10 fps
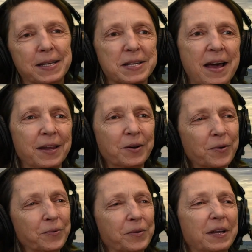Because
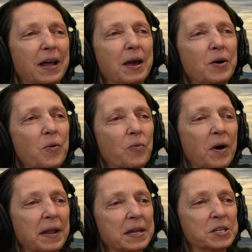I don't
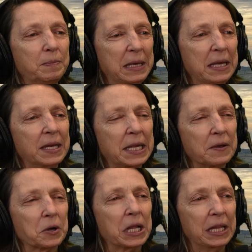want it to be
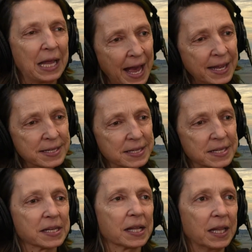another class.
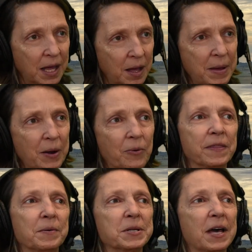It's a club. I want
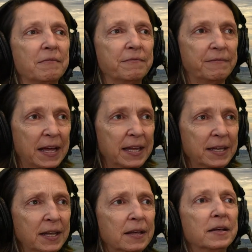them to have
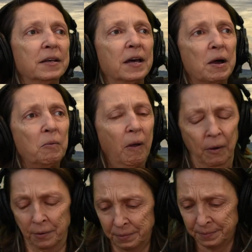fun.
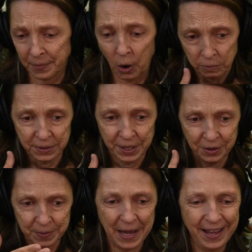
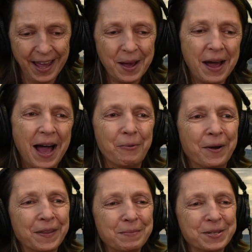Excuse me. I
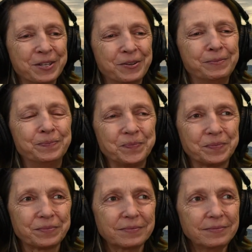want them to,
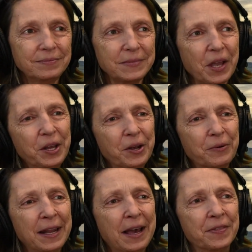
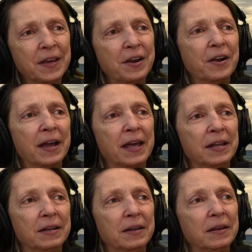get out there and